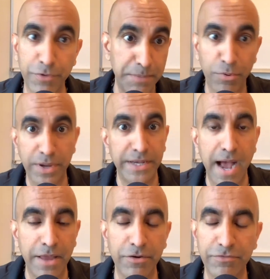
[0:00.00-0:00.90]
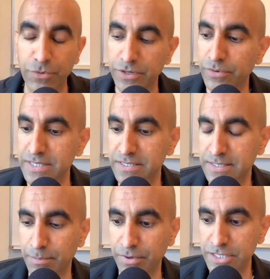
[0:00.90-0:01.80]
3.9 or 4 degrees
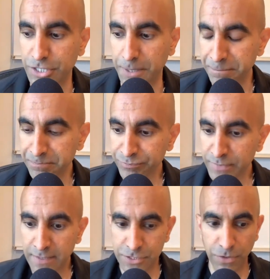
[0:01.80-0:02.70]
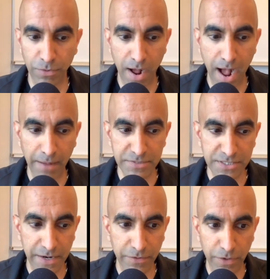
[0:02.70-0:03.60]
of separation. So I
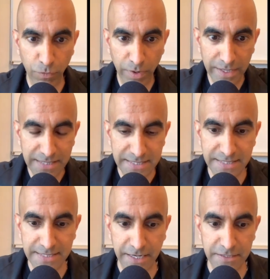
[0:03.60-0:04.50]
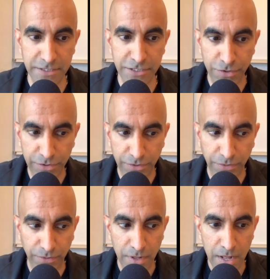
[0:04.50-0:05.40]
was kind of going, what does that second
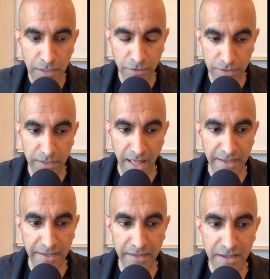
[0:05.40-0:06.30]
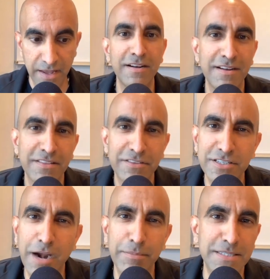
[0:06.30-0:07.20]
circle look like?
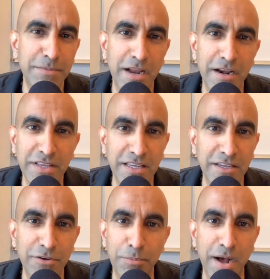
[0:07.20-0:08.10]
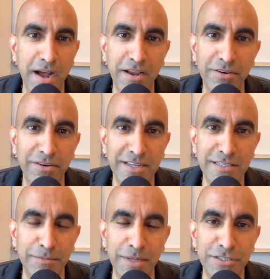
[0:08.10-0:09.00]
There's got to be some kind of E or pi or
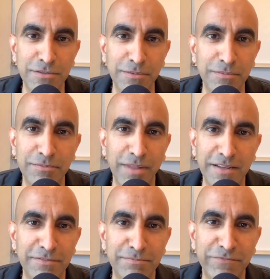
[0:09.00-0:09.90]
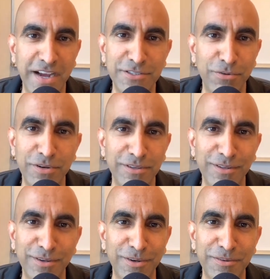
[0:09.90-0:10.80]
exclamation, like
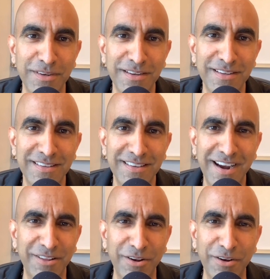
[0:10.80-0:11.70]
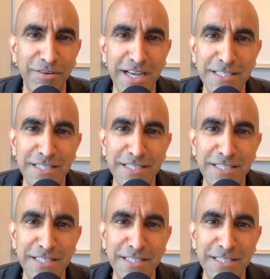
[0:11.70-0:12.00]
factorial or, I don't know,